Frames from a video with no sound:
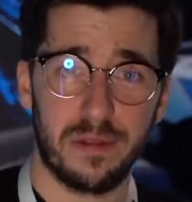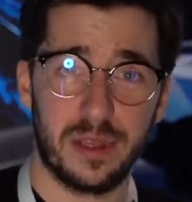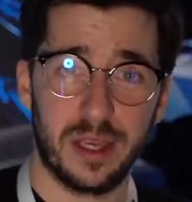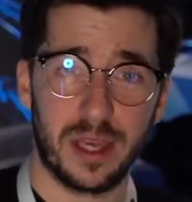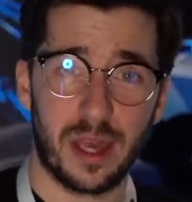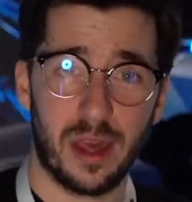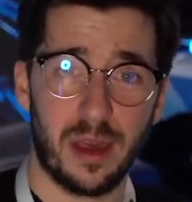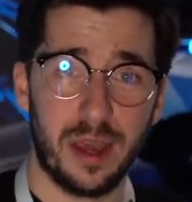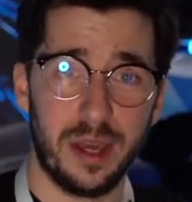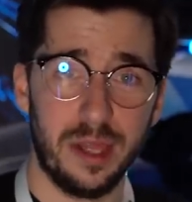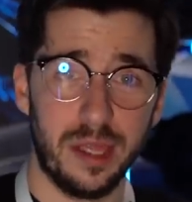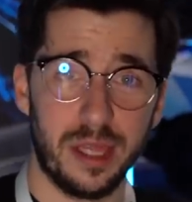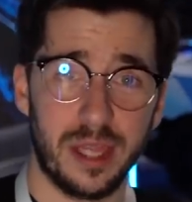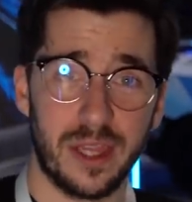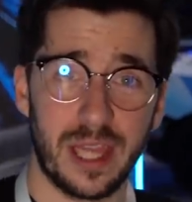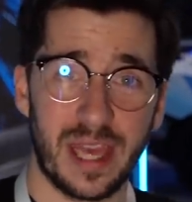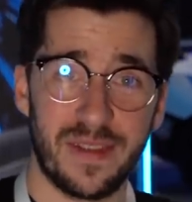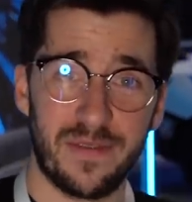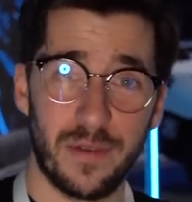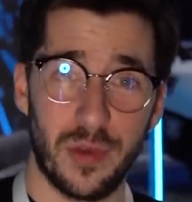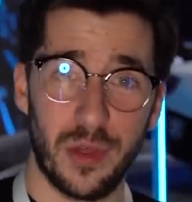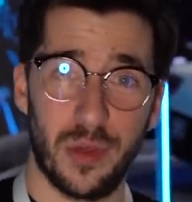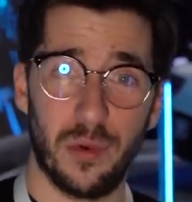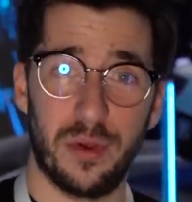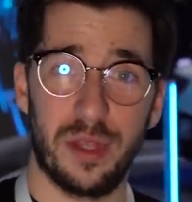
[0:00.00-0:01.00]
So guys,
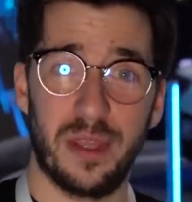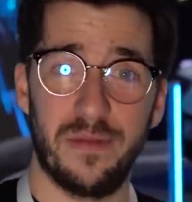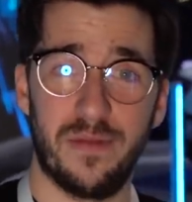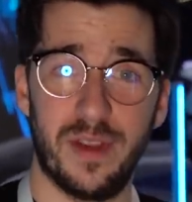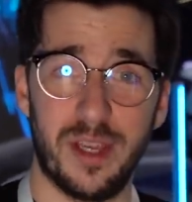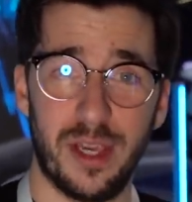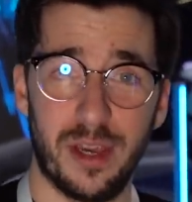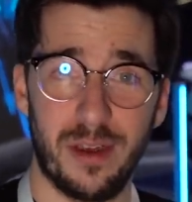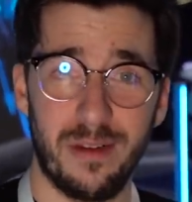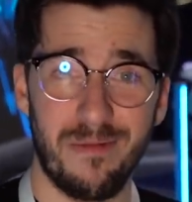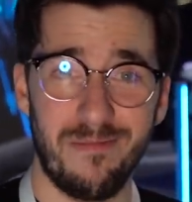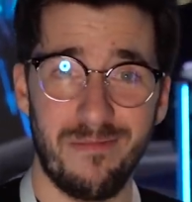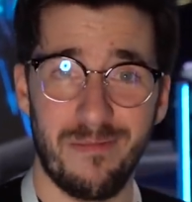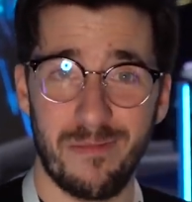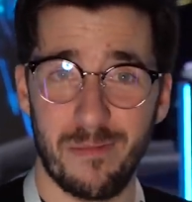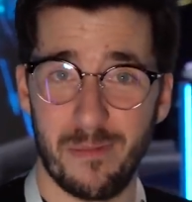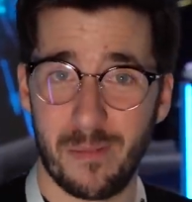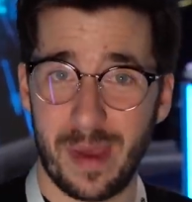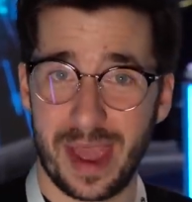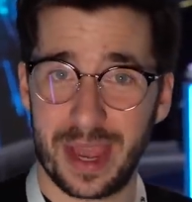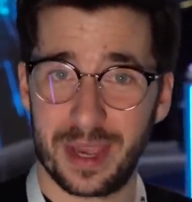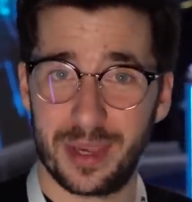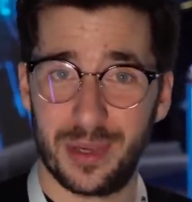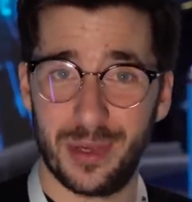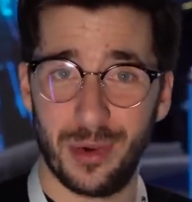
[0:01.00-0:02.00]
if you enjoyed the video,
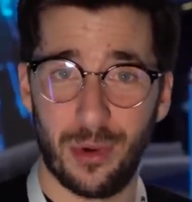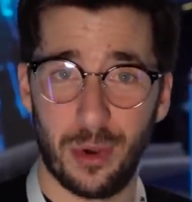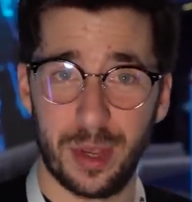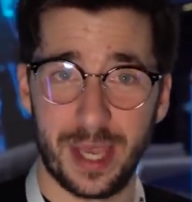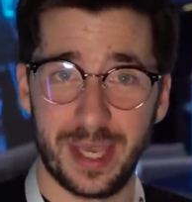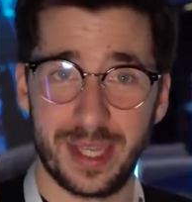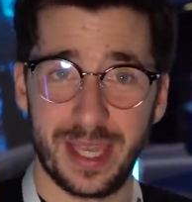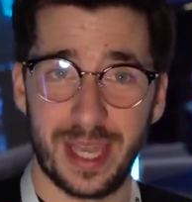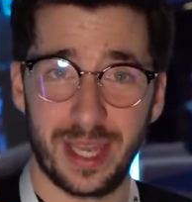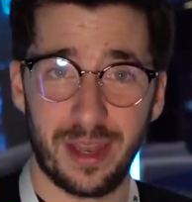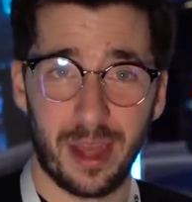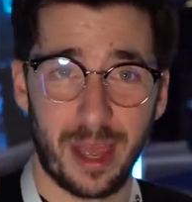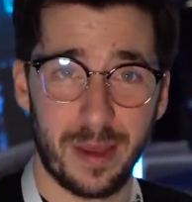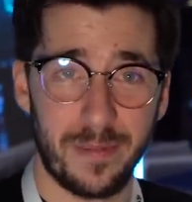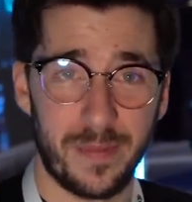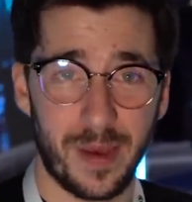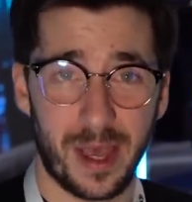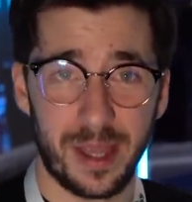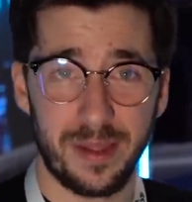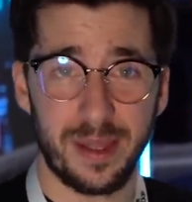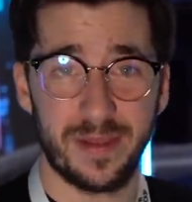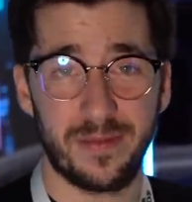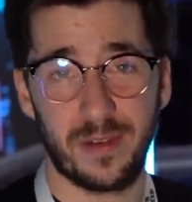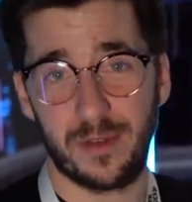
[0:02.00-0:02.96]
make sure to hit that like button.